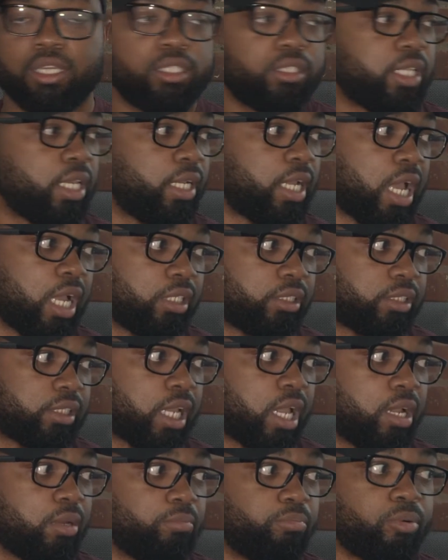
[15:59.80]
They got
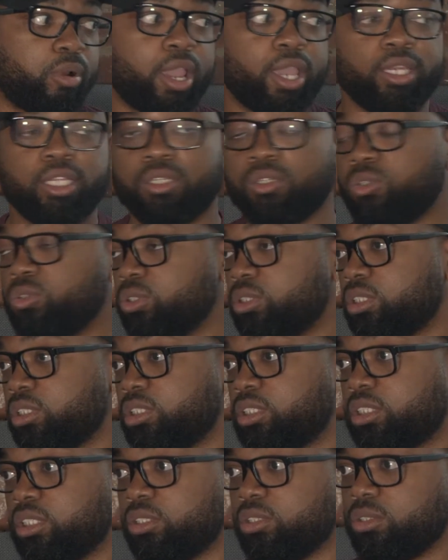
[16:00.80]
Tom Brady, who's
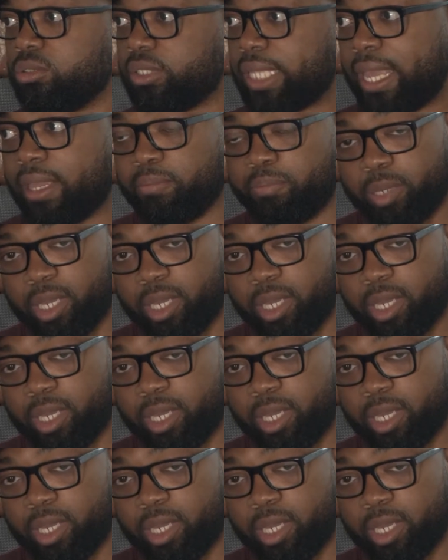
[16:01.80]
instilled that